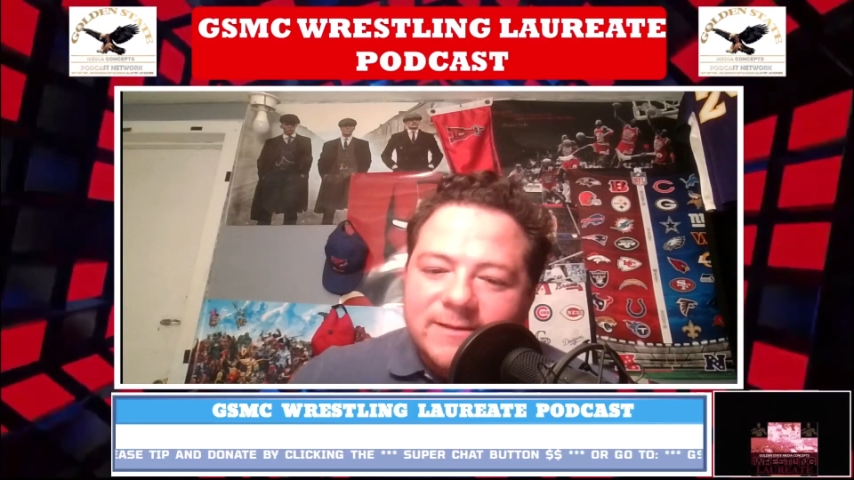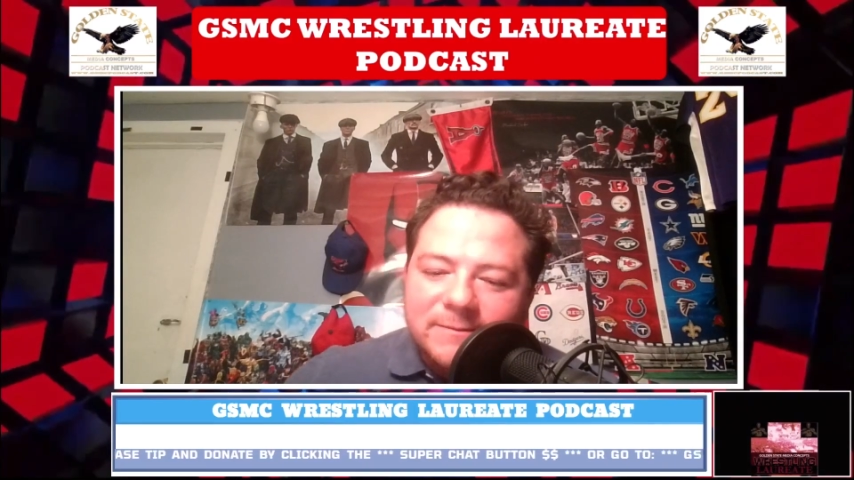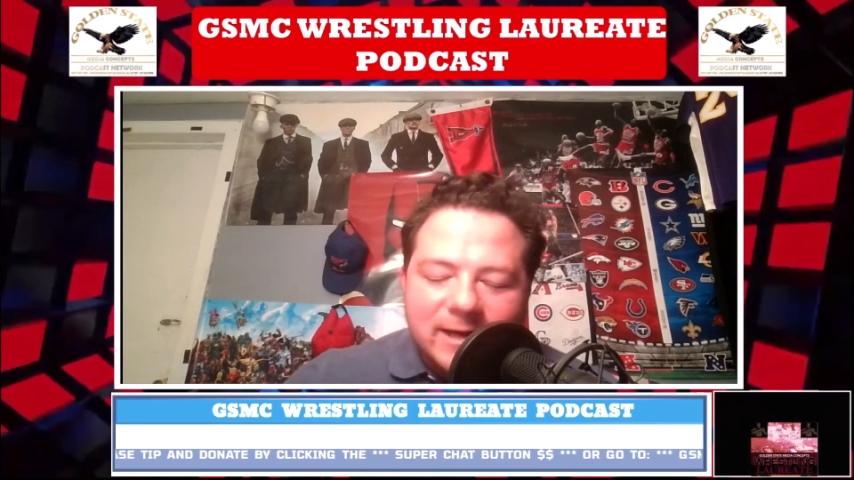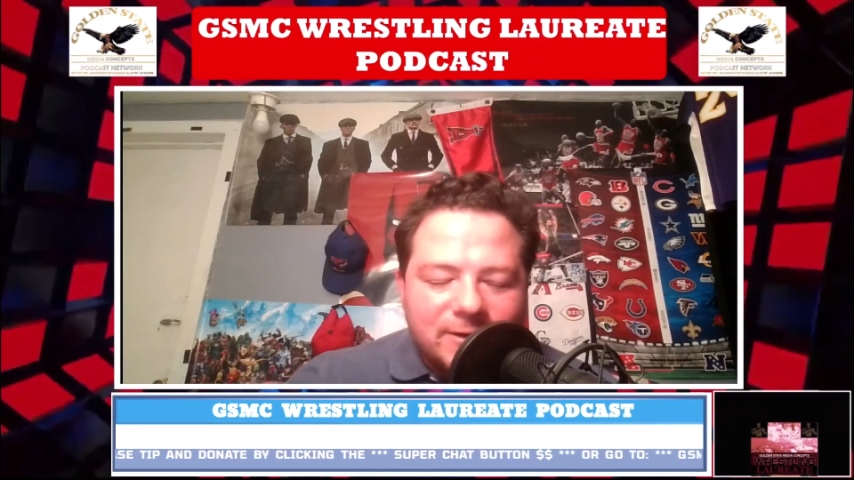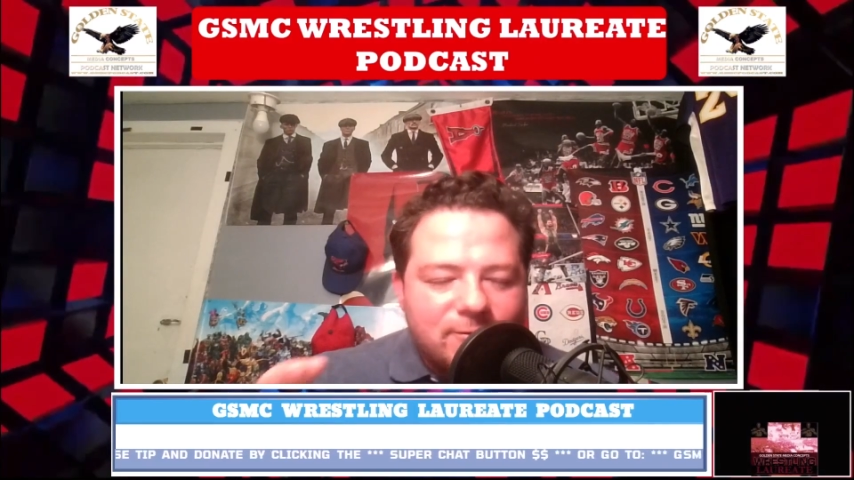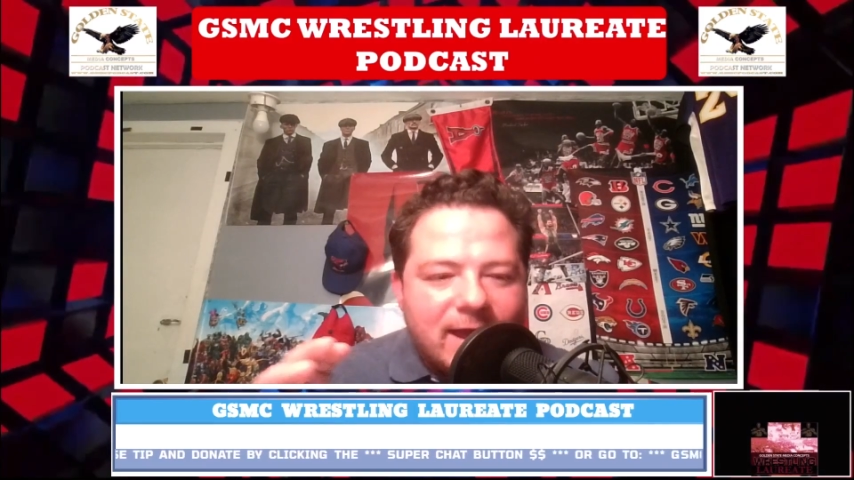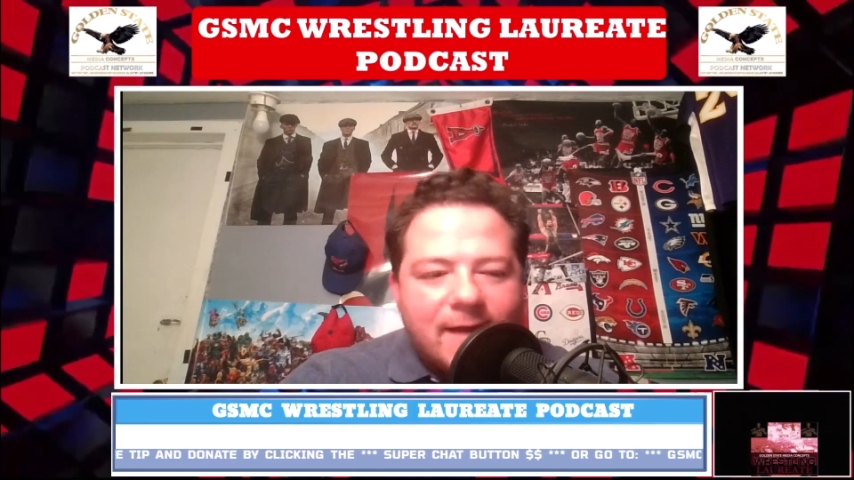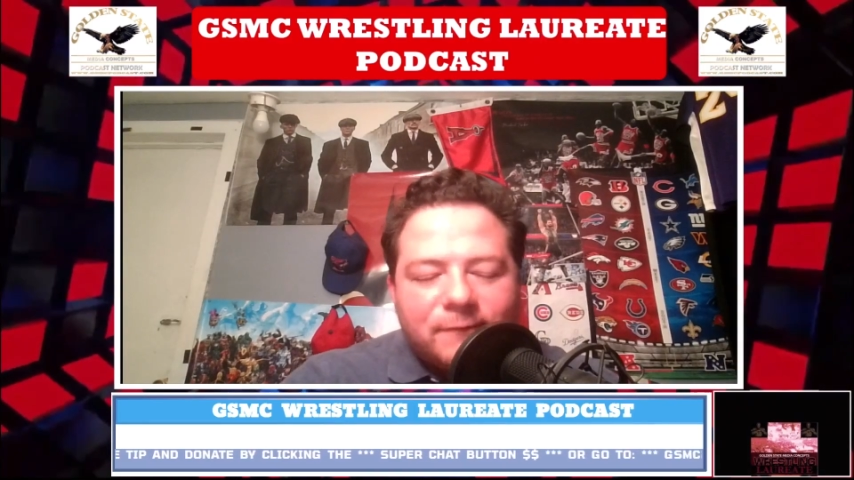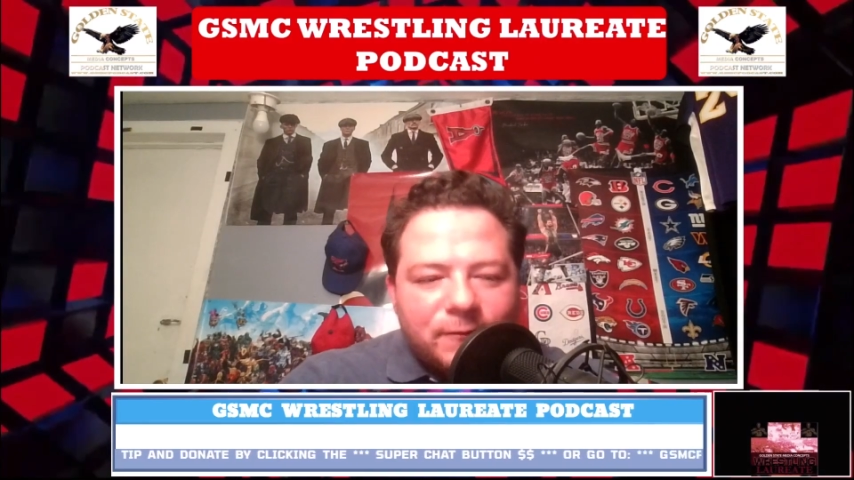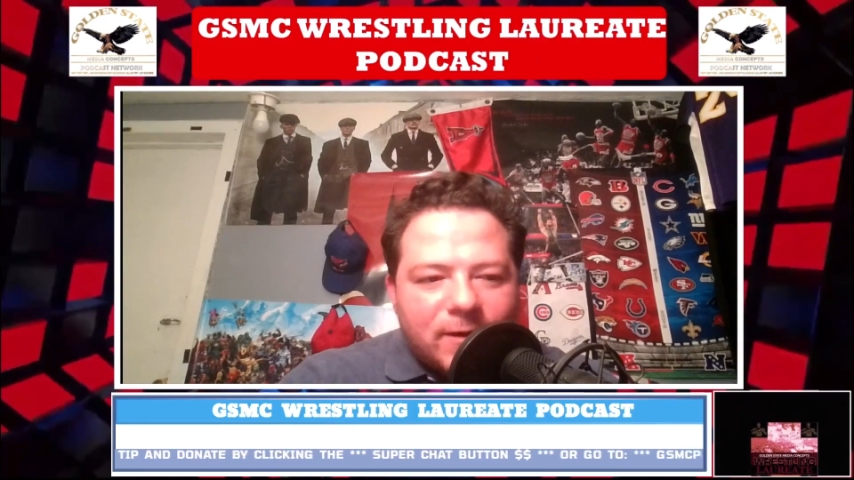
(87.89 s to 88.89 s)
something I do
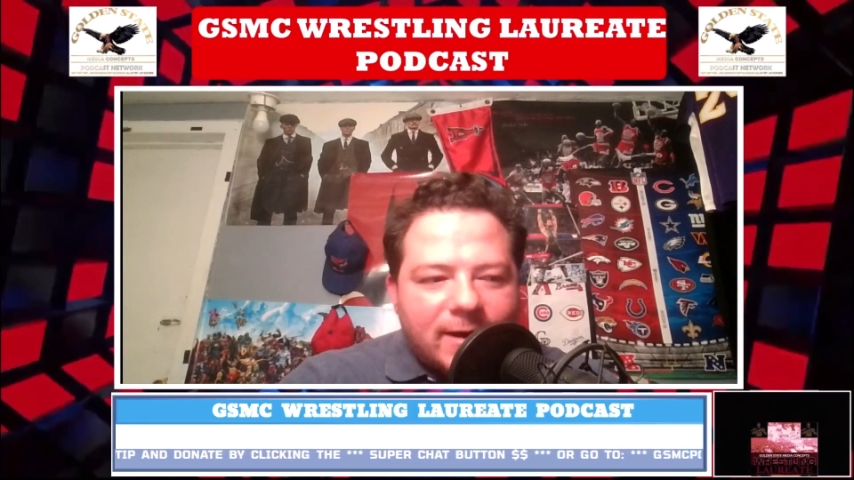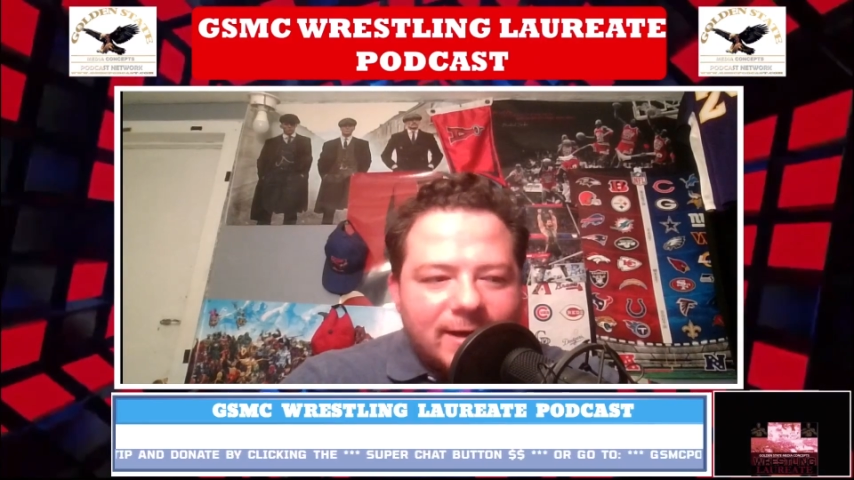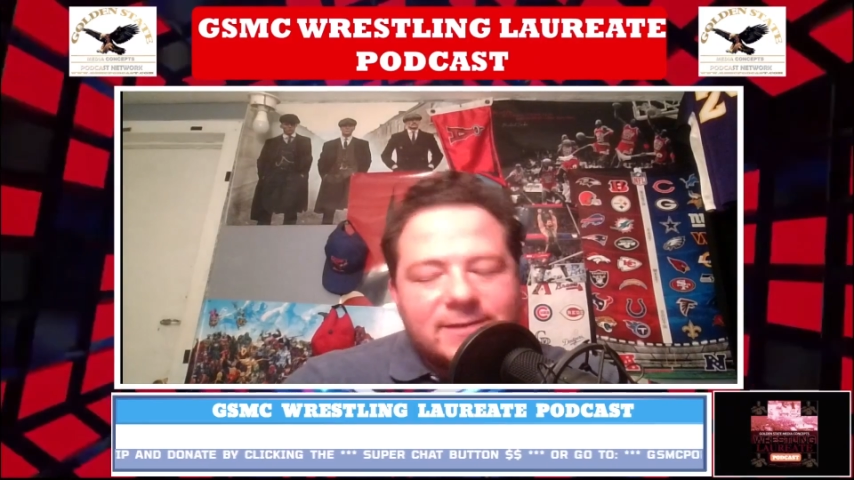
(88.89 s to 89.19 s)
every Friday,